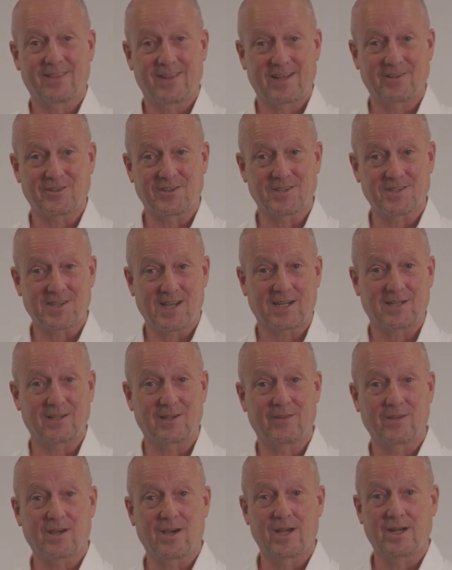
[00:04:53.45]
That's
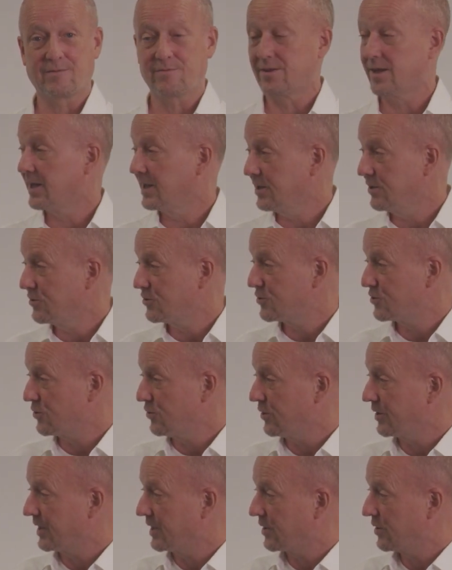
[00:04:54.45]
exactly the kind of thing you
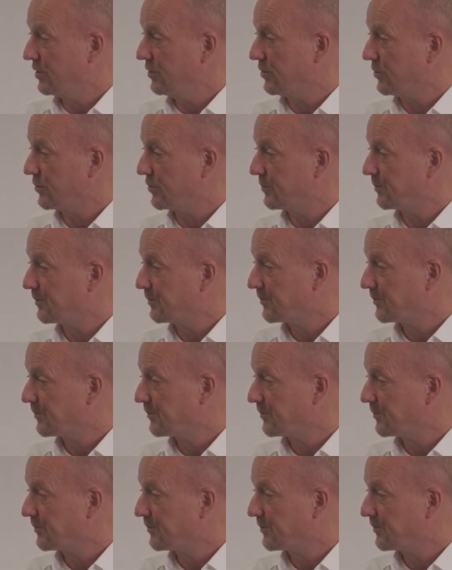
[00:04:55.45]
should include.